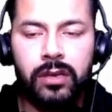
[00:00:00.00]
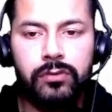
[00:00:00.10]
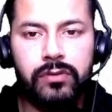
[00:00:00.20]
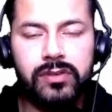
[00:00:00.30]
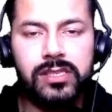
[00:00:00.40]

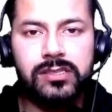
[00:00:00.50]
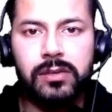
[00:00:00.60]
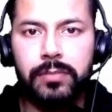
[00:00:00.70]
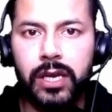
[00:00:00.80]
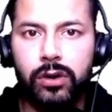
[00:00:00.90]
We will just
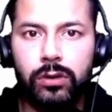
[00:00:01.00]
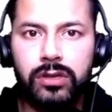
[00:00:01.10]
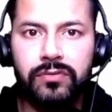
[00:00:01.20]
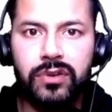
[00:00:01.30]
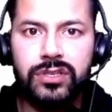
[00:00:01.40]
simply call the
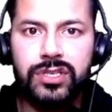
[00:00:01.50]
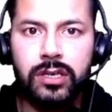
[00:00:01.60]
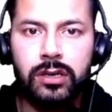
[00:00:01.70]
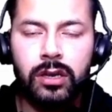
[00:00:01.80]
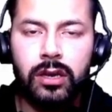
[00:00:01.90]

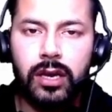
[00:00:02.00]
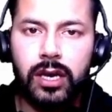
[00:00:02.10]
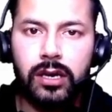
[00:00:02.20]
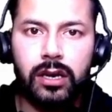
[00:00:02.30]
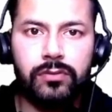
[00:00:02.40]
function
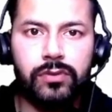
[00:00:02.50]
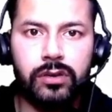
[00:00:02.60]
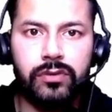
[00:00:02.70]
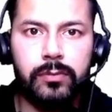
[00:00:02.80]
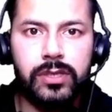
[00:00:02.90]
and our work
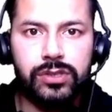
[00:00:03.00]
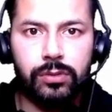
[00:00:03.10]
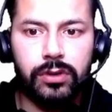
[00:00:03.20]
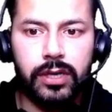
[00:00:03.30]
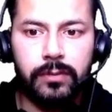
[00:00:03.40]
will be
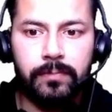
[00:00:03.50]
sorted.